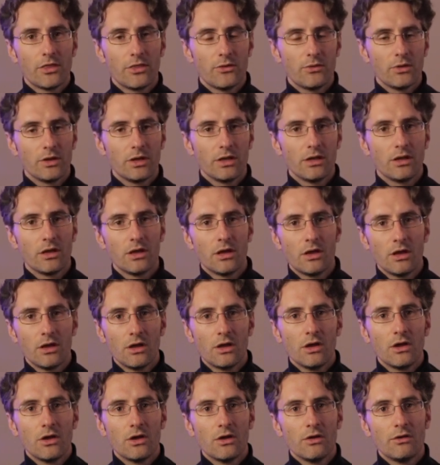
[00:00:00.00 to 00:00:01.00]
three,
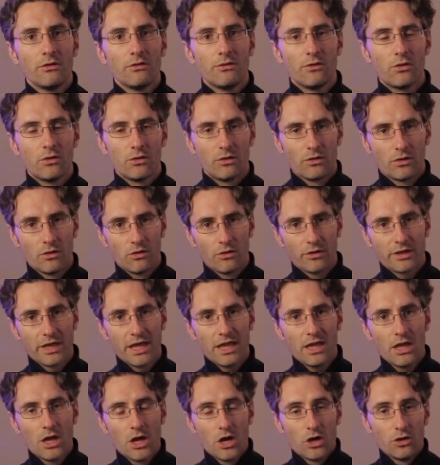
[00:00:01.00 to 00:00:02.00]
four.
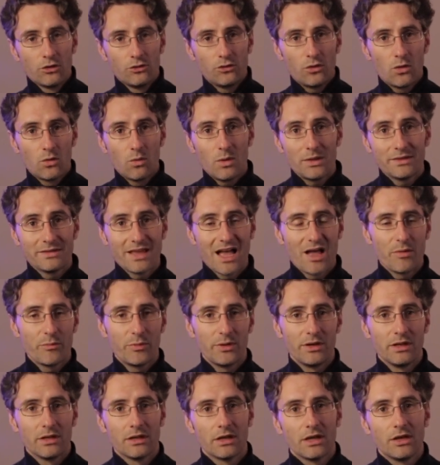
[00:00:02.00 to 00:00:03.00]
Okay. So what's
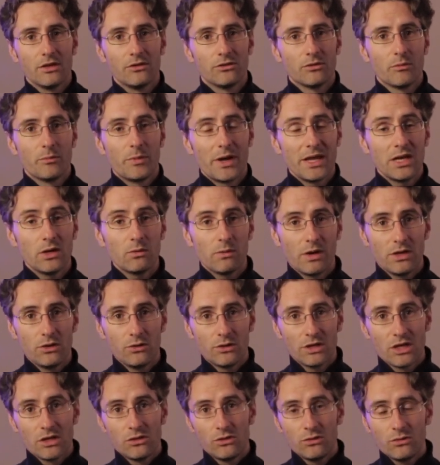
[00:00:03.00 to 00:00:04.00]
happening is, by the way,
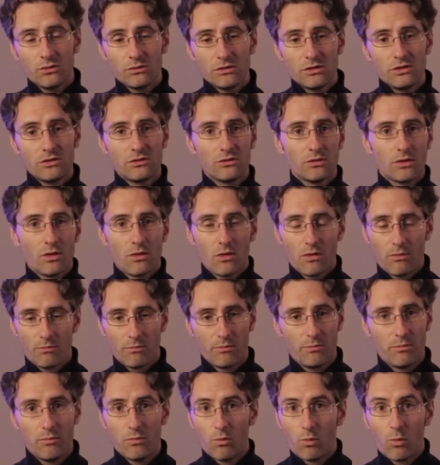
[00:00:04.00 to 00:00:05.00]
you can do this
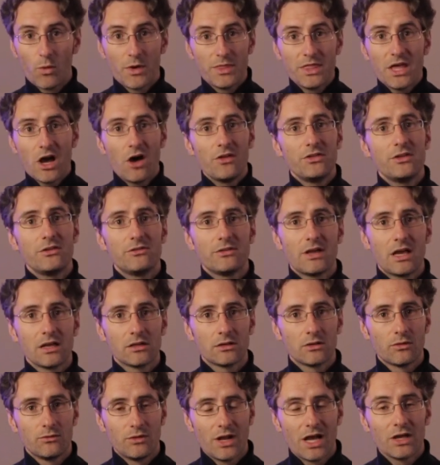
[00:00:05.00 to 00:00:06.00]
without the
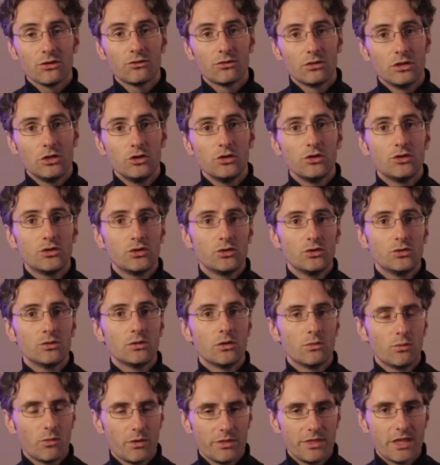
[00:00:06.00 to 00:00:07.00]
saxophone. Actually, you should
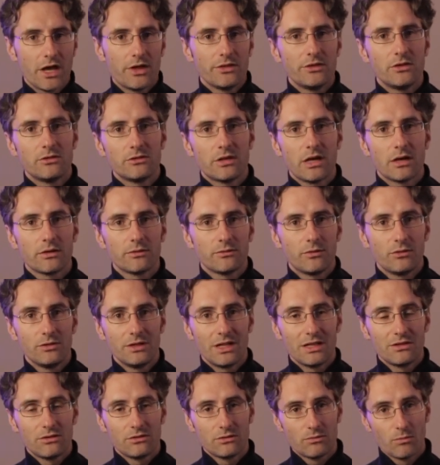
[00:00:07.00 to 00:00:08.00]
do it without the saxophone.
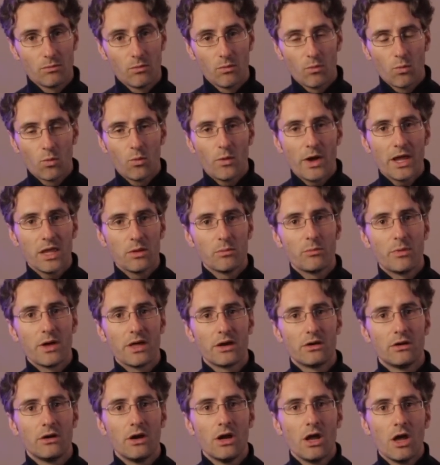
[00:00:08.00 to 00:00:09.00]
That's way
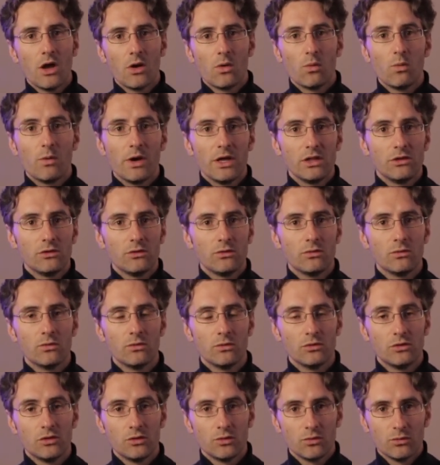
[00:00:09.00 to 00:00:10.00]
better way
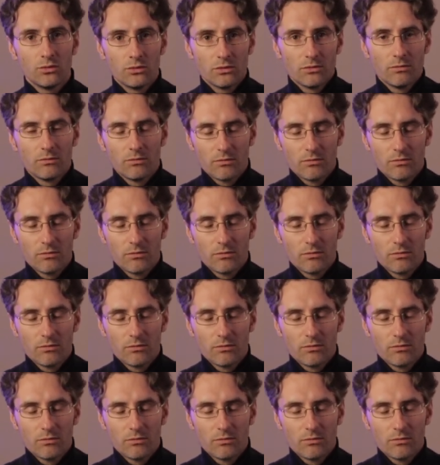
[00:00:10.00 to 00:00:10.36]
to to